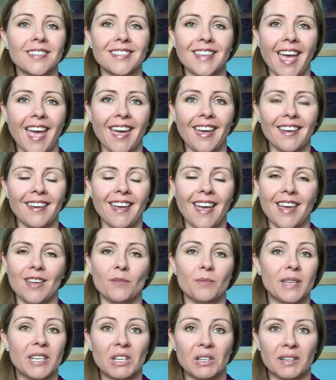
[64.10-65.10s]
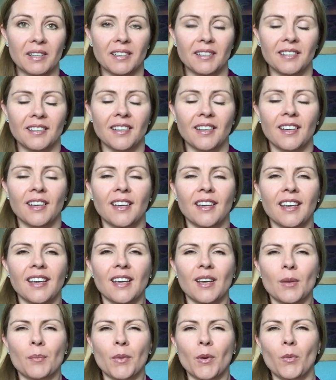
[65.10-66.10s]
a day and be good.
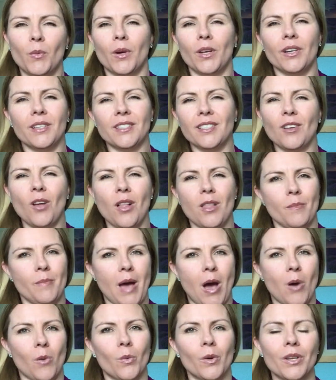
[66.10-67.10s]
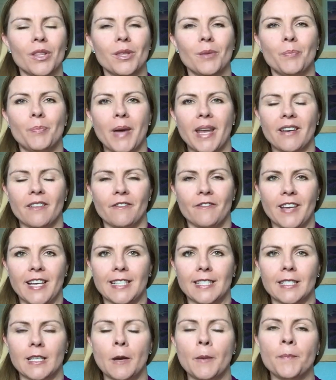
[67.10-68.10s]
But what is it all about? What are the
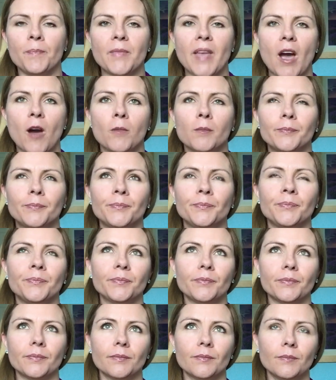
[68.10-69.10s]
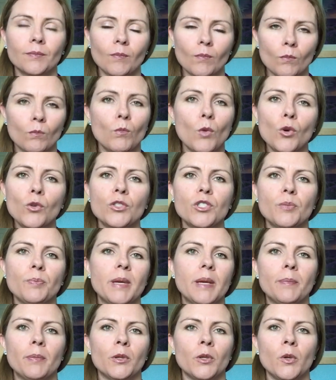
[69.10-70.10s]
benefits? Now, most
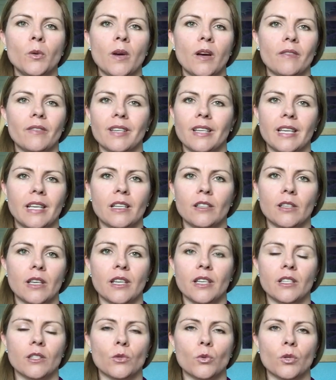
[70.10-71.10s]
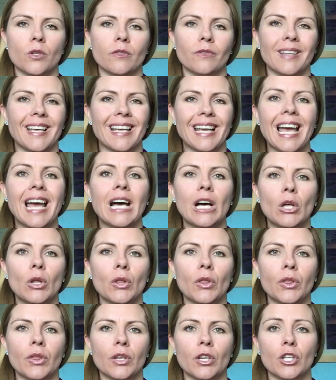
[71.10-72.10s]
people who have any, any sort of like
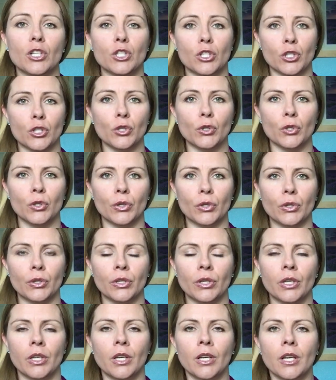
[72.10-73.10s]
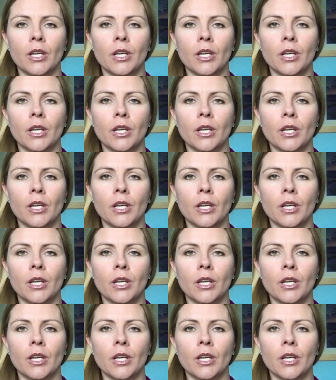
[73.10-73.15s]
health concern